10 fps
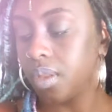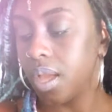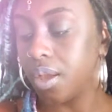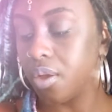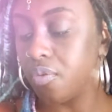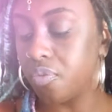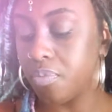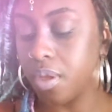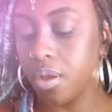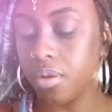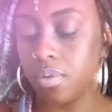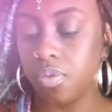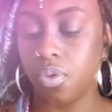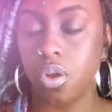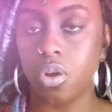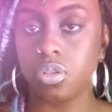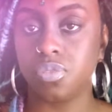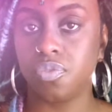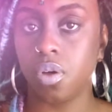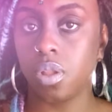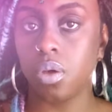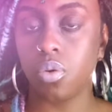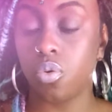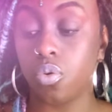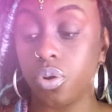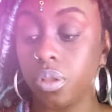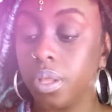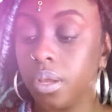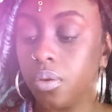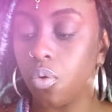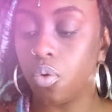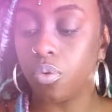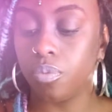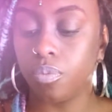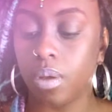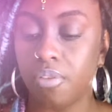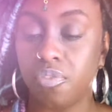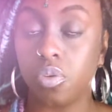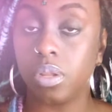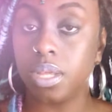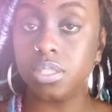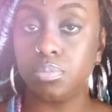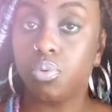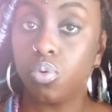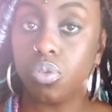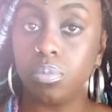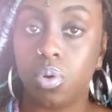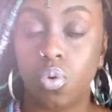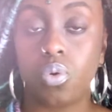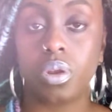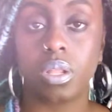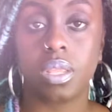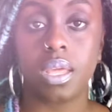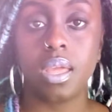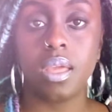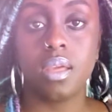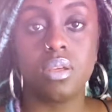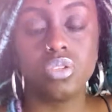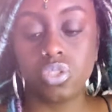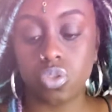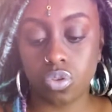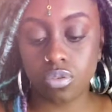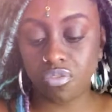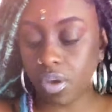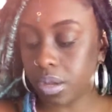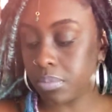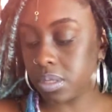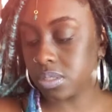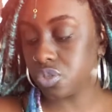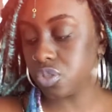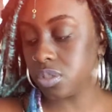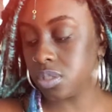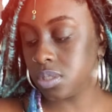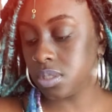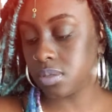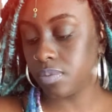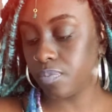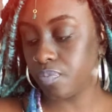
I go from there, and the cards fall out accordingly, or I feel led to pull them accordingly. So they're divine messages.